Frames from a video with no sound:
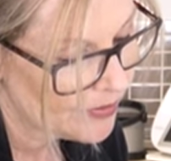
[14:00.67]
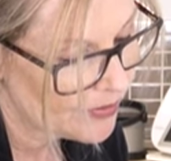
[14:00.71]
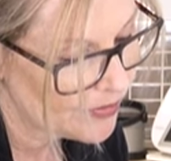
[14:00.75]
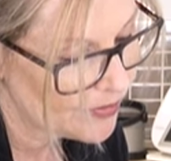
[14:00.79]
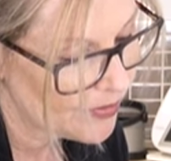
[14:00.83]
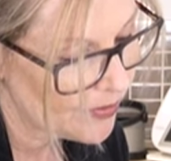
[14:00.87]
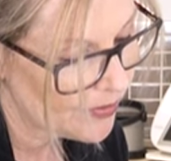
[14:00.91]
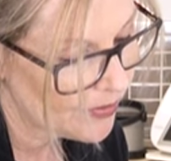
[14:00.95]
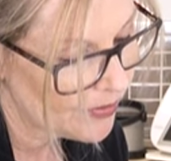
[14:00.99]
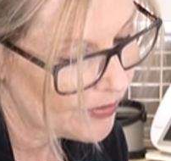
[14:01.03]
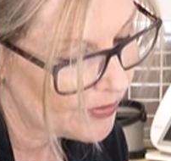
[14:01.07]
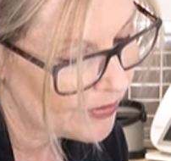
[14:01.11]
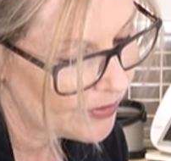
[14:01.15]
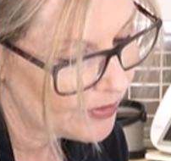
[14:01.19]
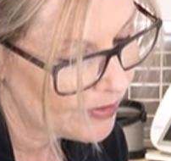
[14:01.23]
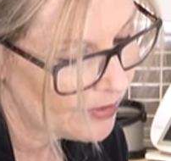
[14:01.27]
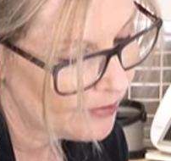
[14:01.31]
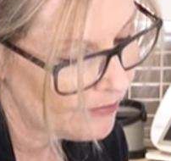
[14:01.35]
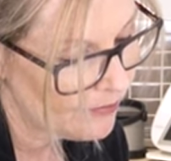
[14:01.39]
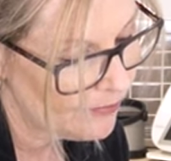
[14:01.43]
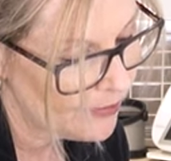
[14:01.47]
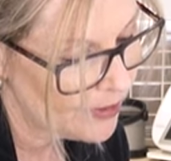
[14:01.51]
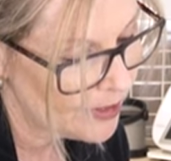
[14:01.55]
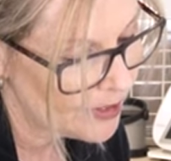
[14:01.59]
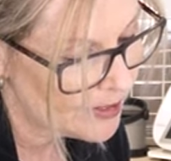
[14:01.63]
So
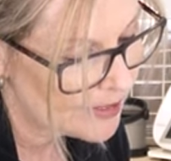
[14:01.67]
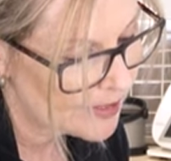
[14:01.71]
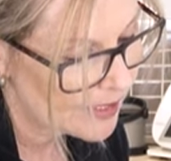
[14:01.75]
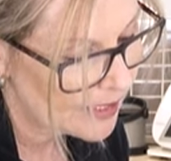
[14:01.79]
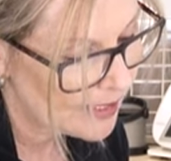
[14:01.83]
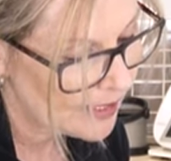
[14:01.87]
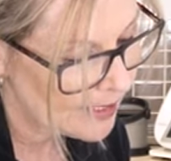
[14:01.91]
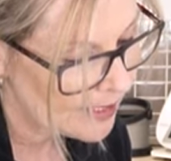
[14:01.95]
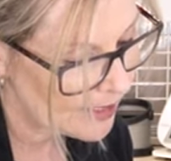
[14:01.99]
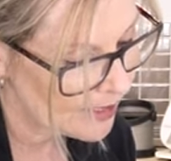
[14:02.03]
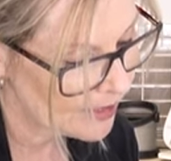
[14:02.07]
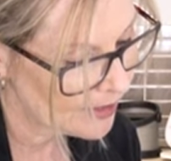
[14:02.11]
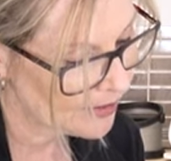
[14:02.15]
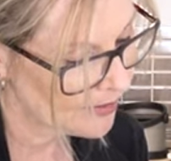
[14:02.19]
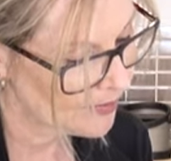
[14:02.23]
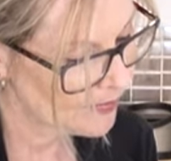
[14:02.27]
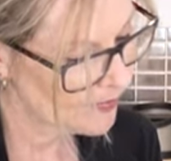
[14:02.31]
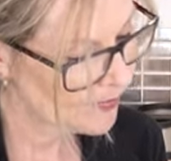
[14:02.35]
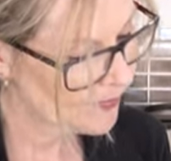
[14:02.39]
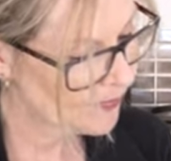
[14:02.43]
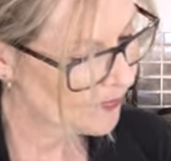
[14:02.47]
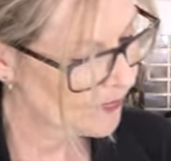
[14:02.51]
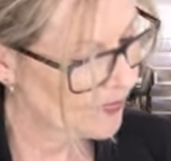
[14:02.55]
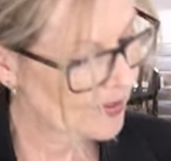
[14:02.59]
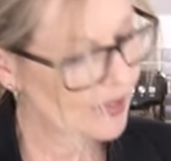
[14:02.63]
the first click,
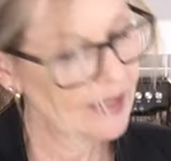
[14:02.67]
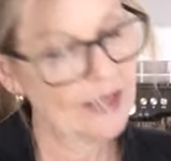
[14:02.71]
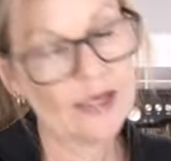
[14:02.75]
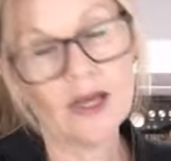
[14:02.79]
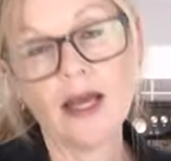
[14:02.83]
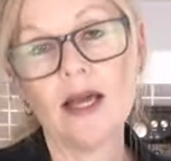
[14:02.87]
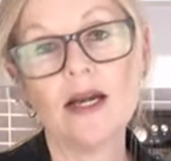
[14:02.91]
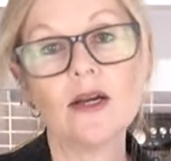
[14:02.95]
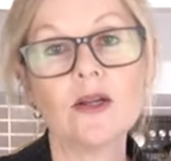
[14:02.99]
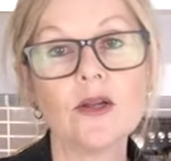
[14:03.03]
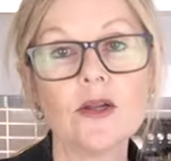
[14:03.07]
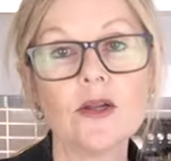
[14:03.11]
and